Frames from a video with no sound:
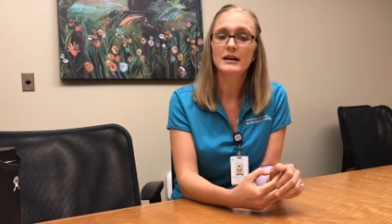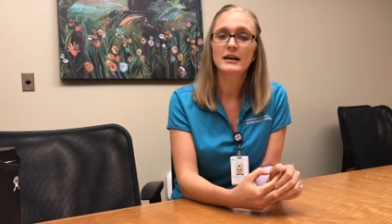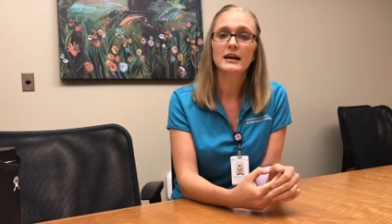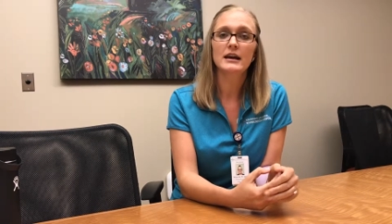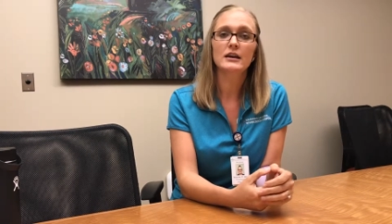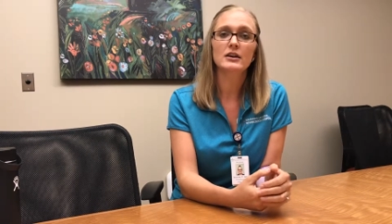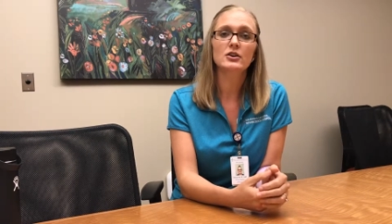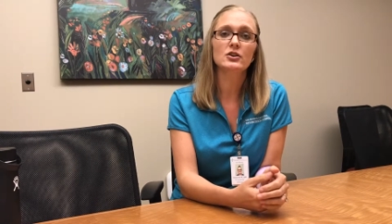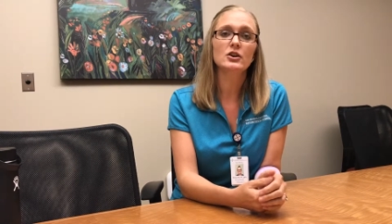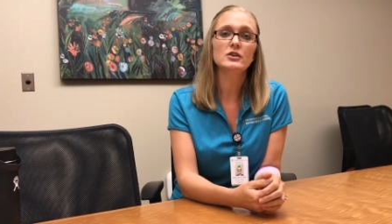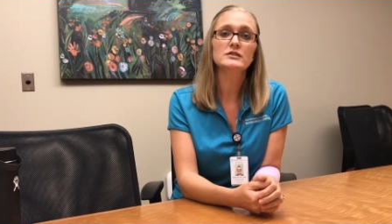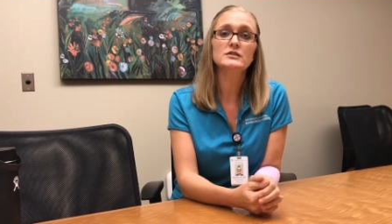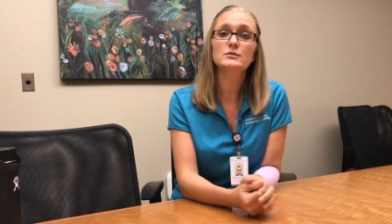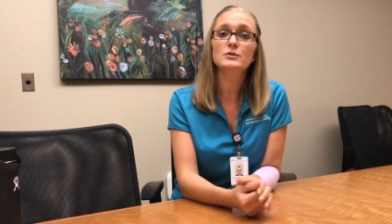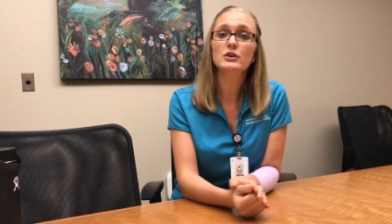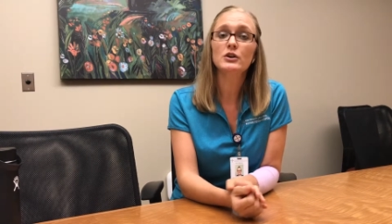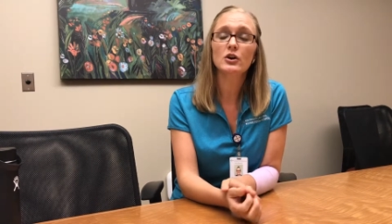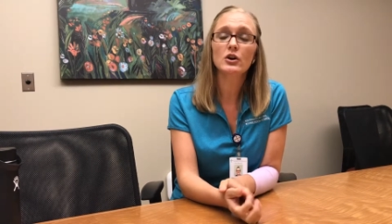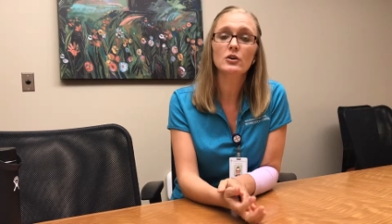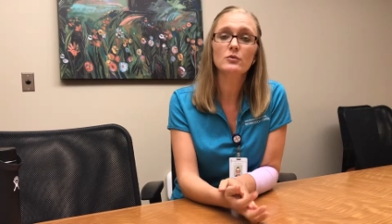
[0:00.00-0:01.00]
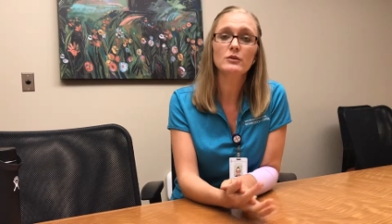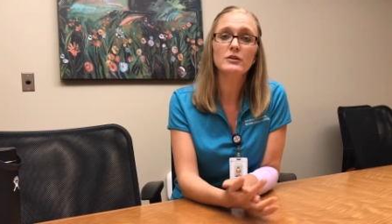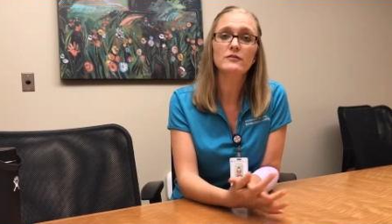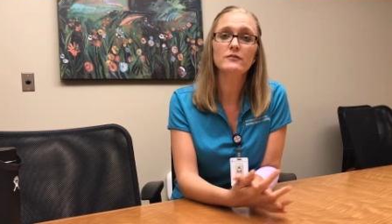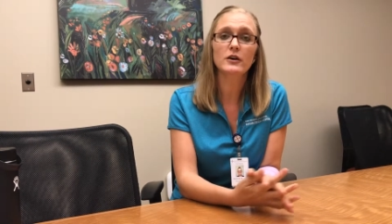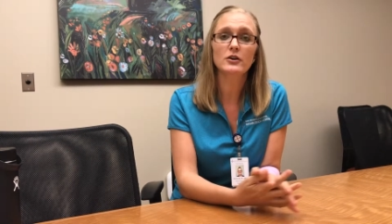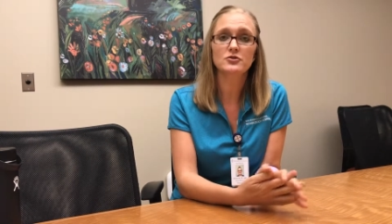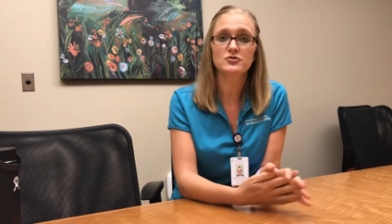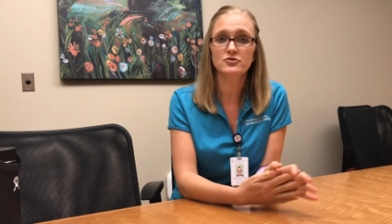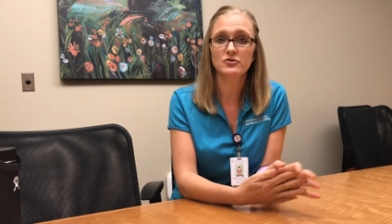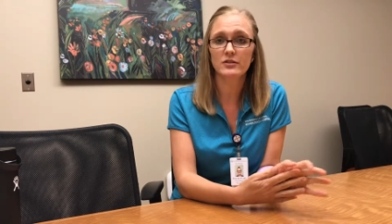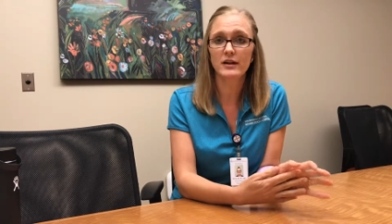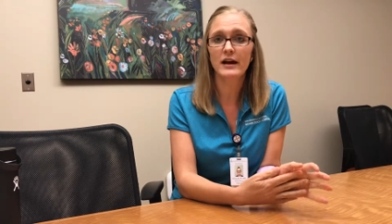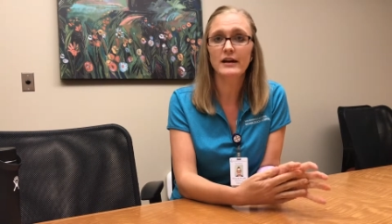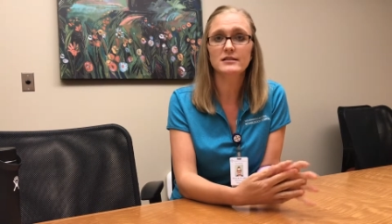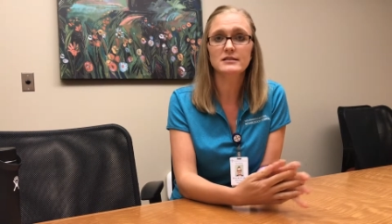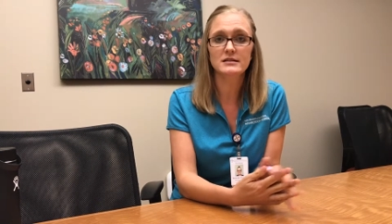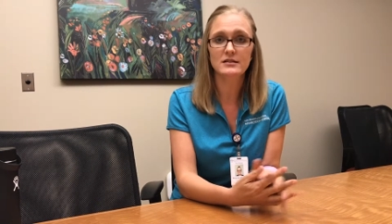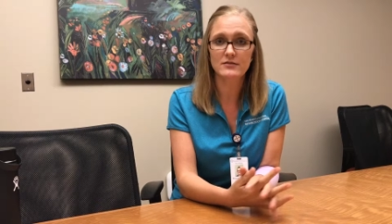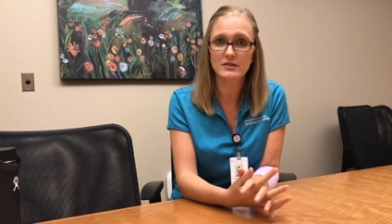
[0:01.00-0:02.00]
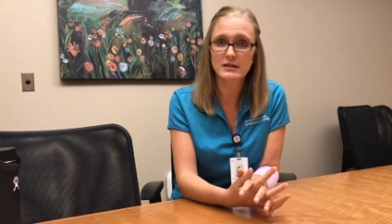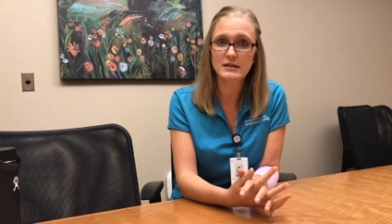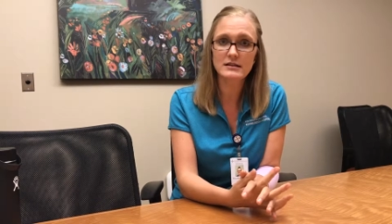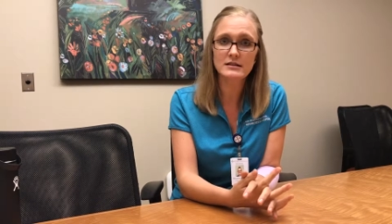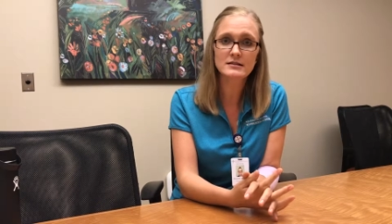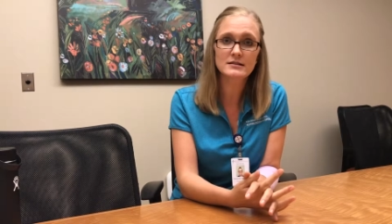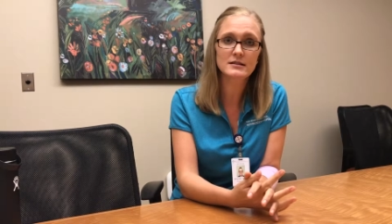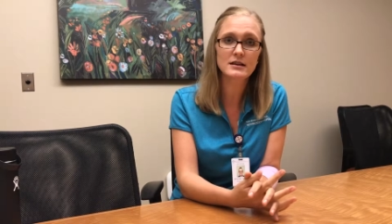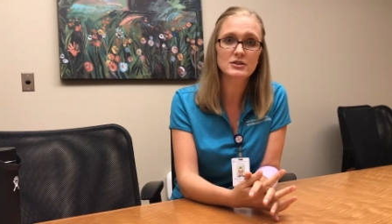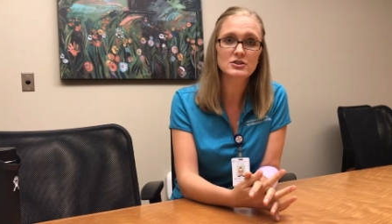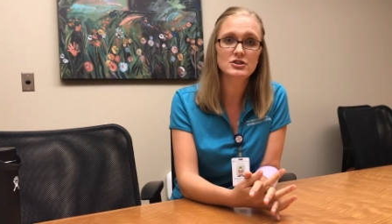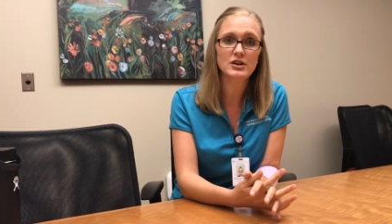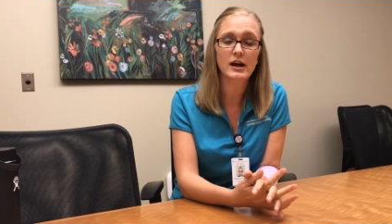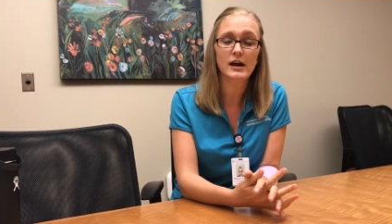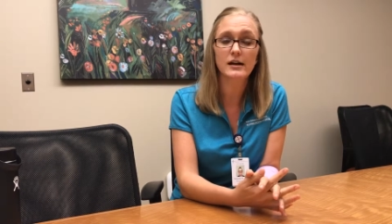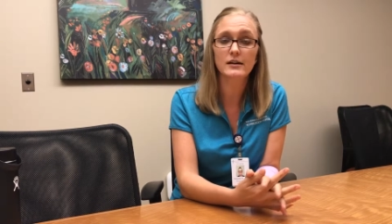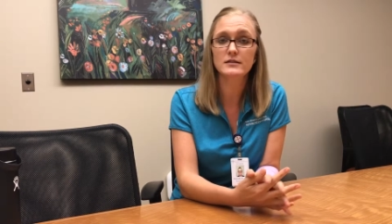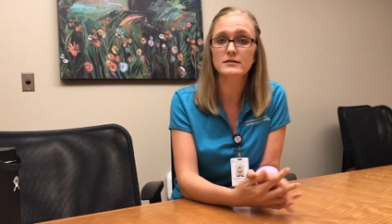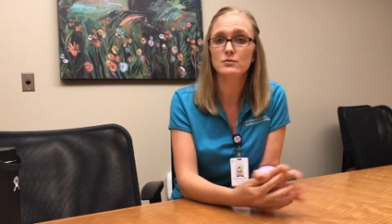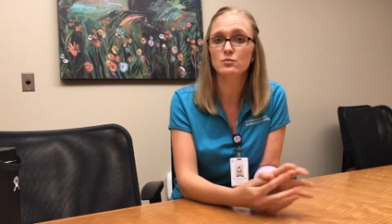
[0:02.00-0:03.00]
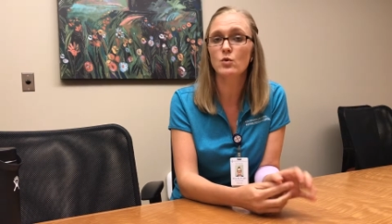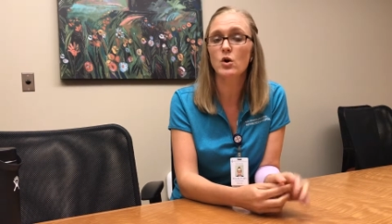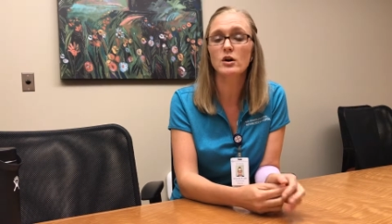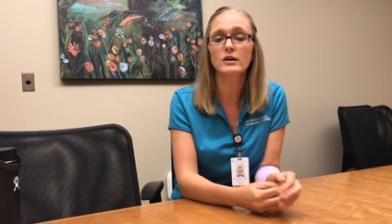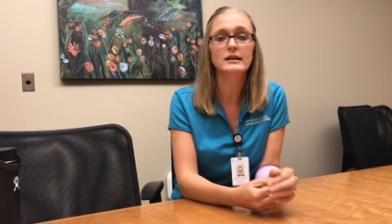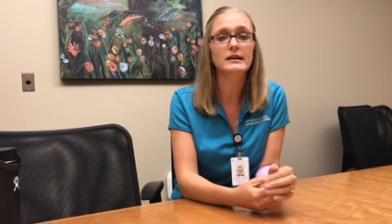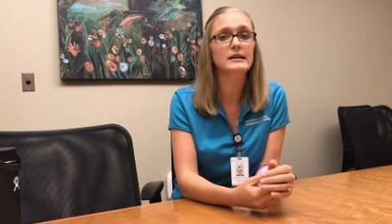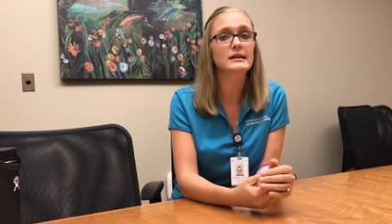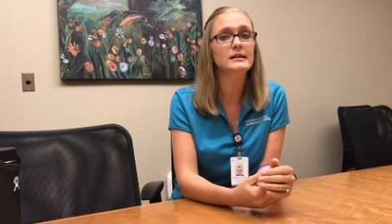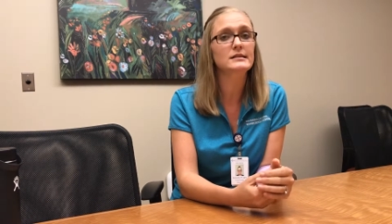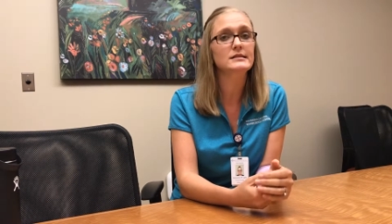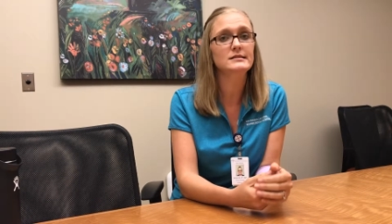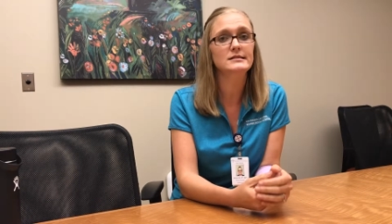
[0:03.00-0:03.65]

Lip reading: And can also occur with functional activities such as walking,